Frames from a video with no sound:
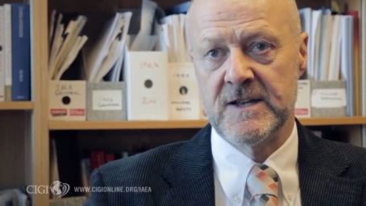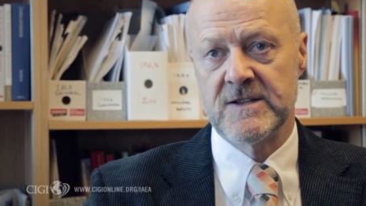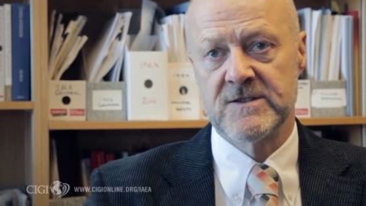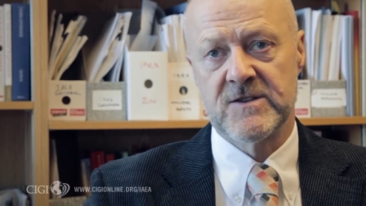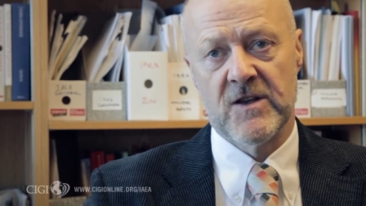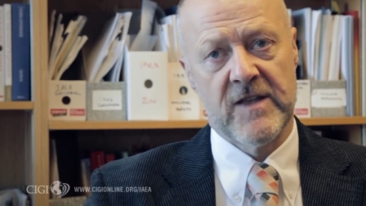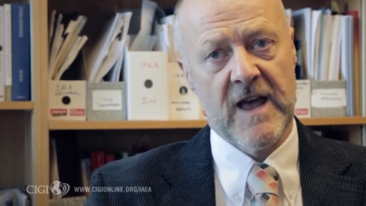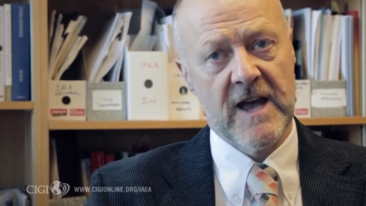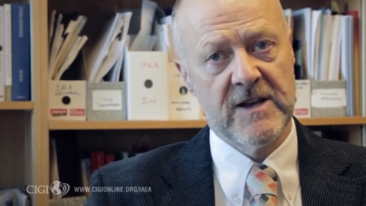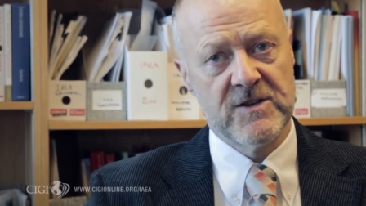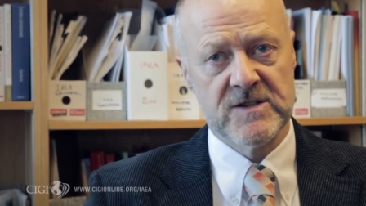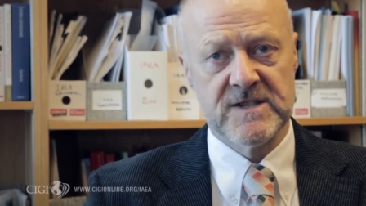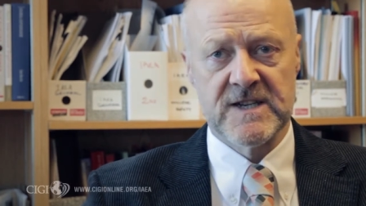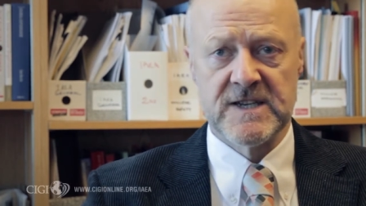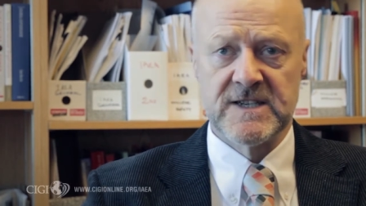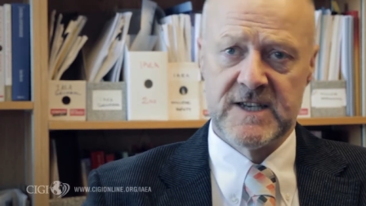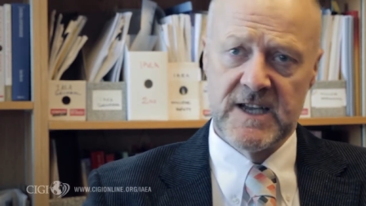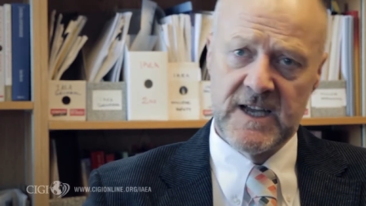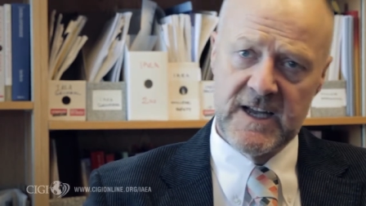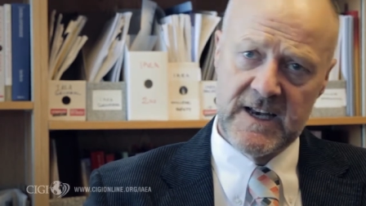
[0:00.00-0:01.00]
So the agency
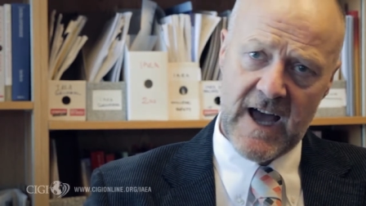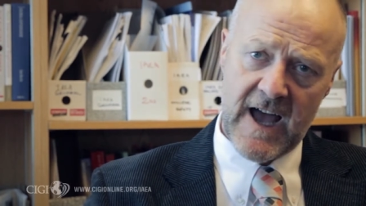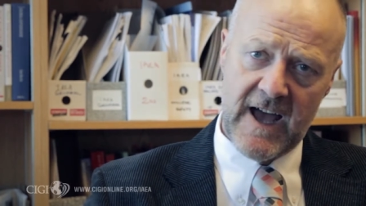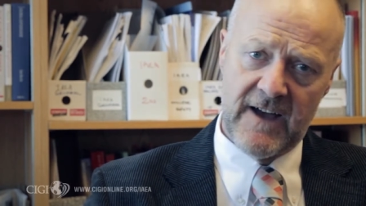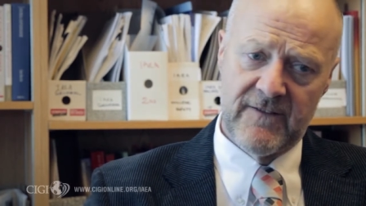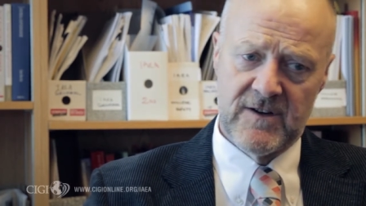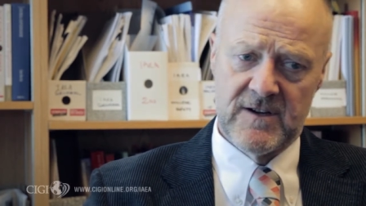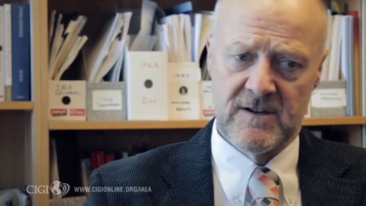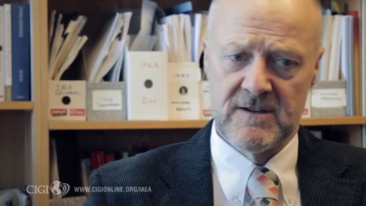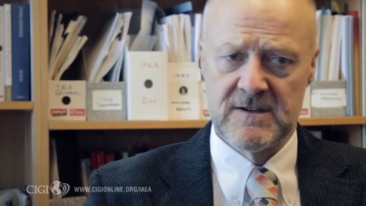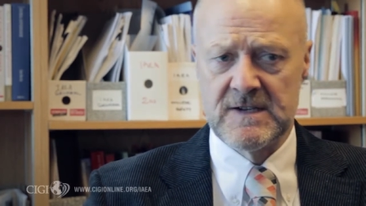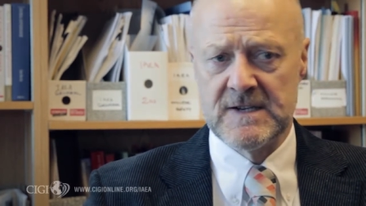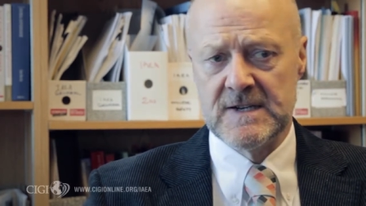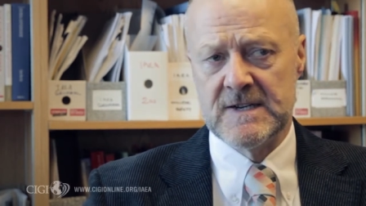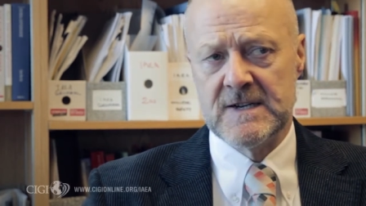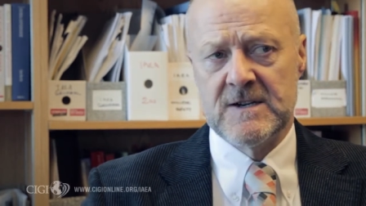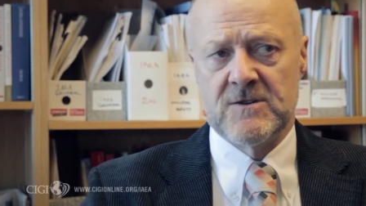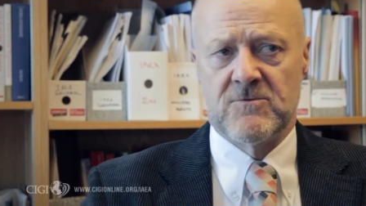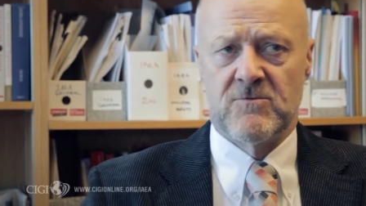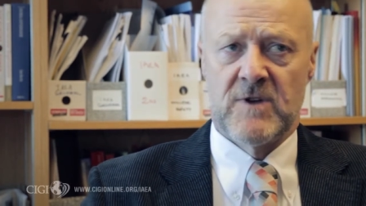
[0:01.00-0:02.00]
did have a
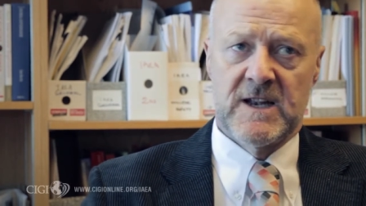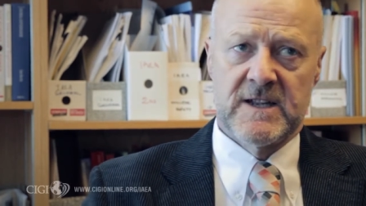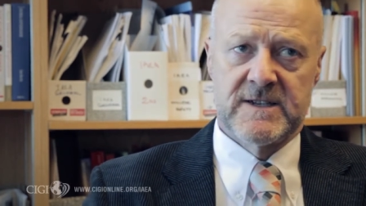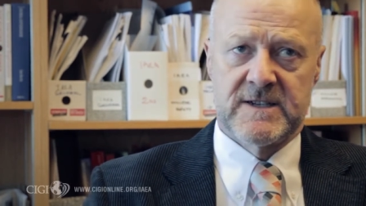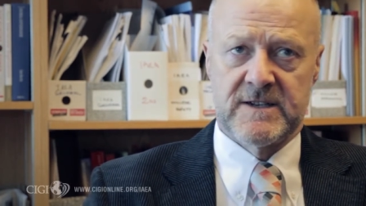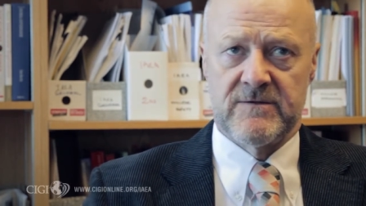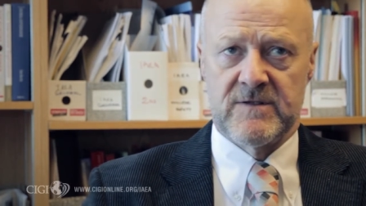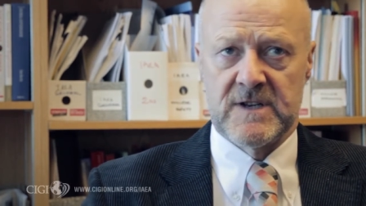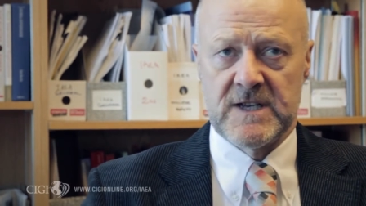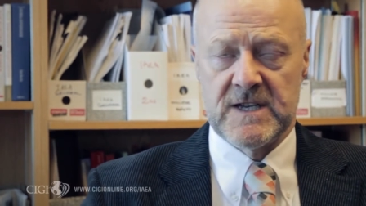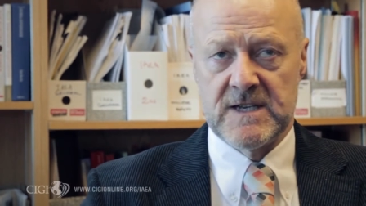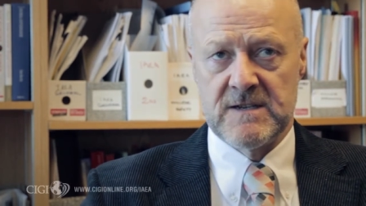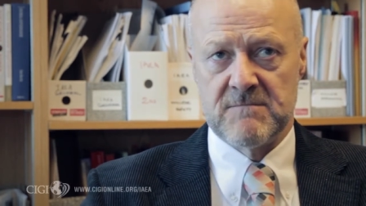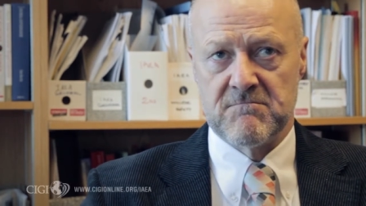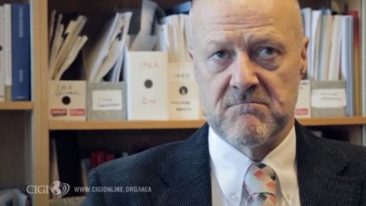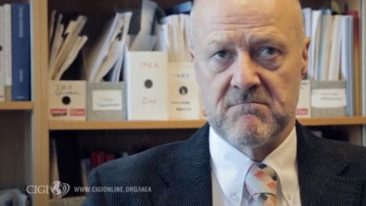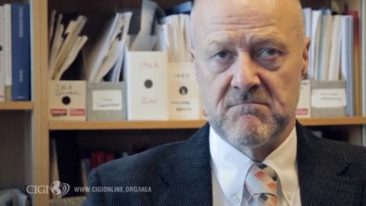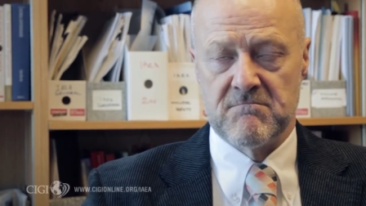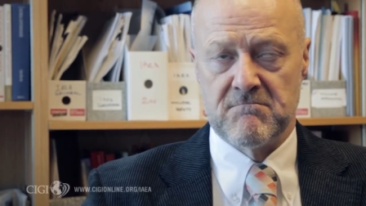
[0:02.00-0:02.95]
relatively